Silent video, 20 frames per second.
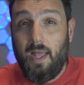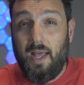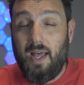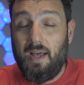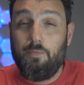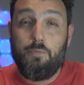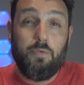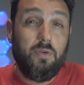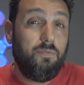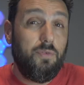
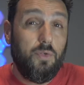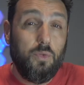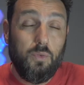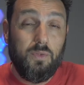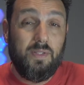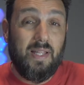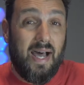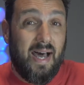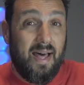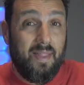I've
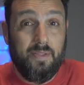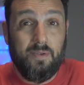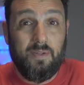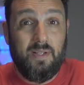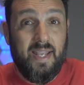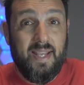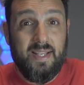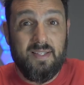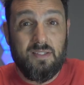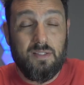reviewed other
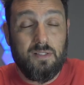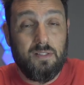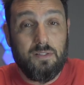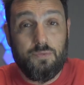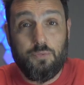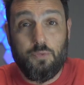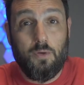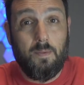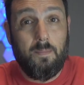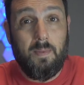lasers
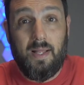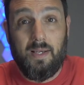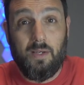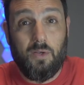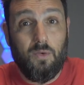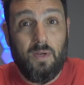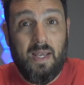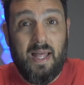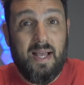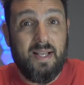from
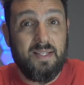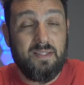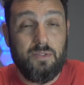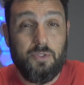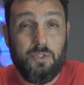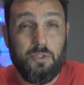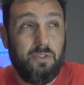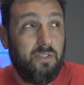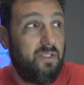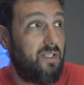
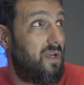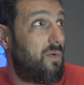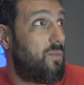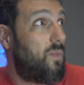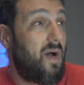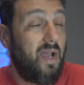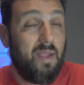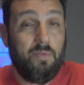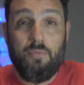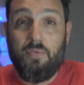Algolaser,
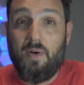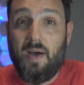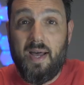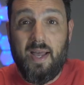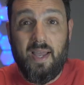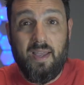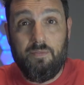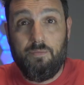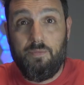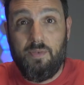DIY
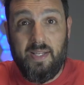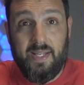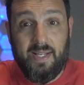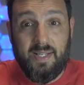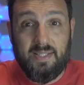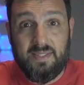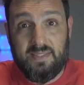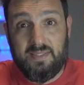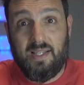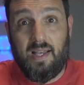5,
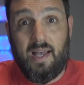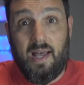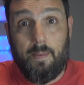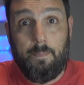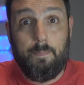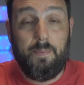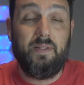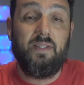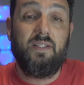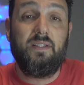links
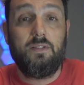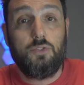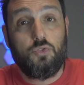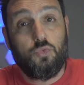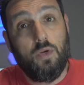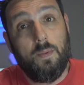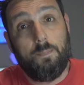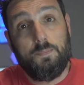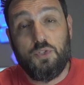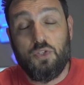up in the
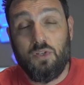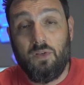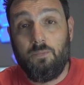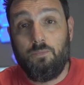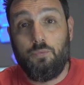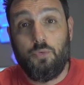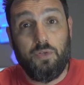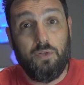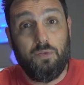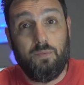description
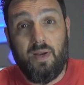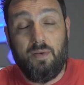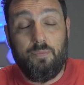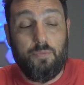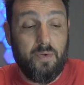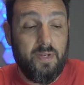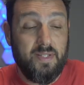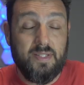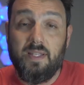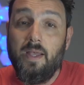for your
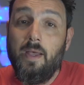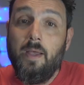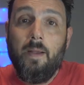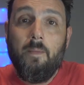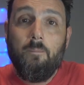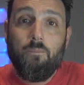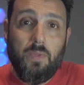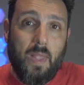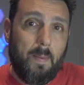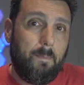reference.
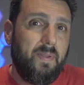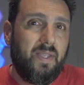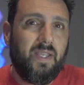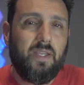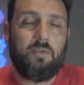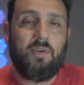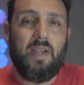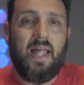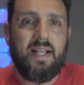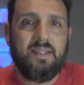A
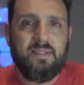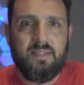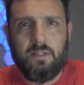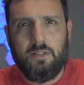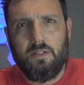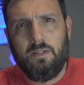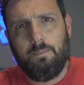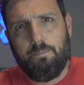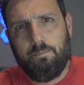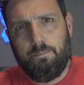bigger
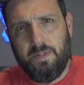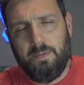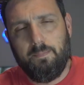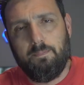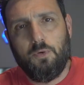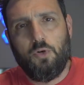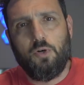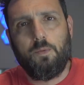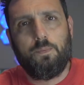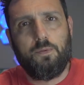laser, a bit
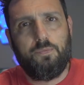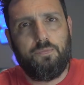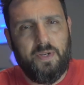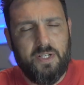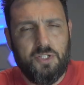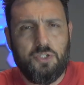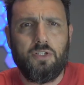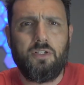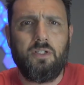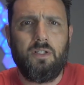more
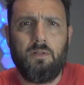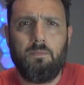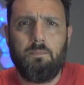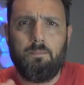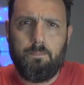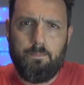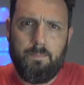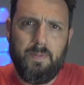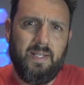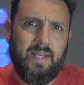professional, a
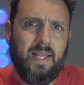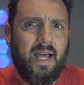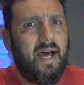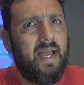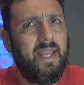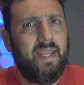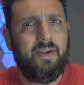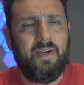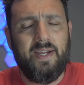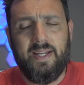bit
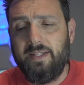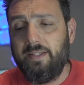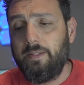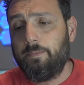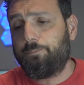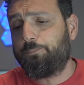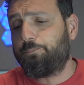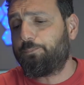higher end.